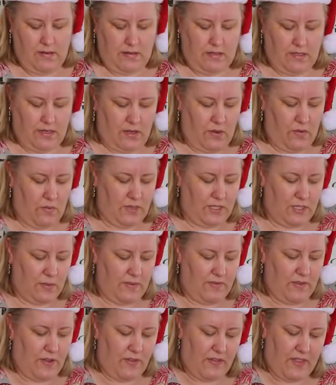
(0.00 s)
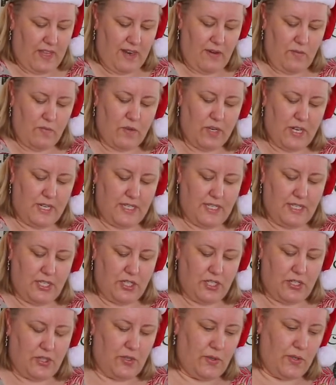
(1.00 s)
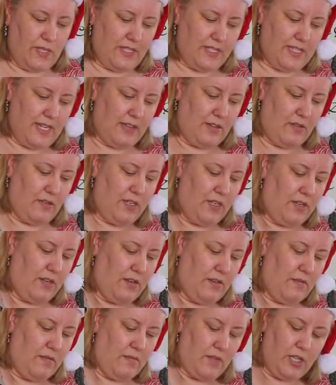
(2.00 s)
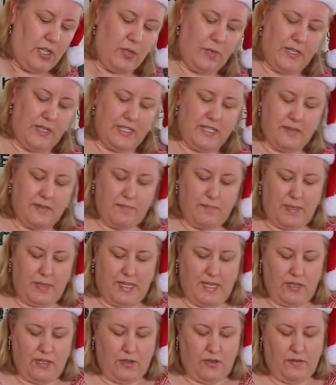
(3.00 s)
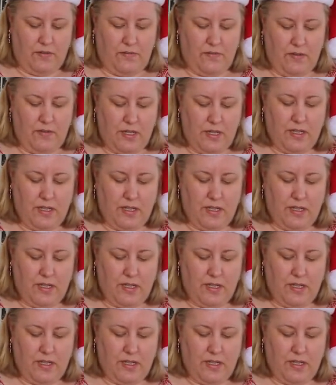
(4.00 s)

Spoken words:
So once we've got that, what I need to do is then look at gluing some beard on.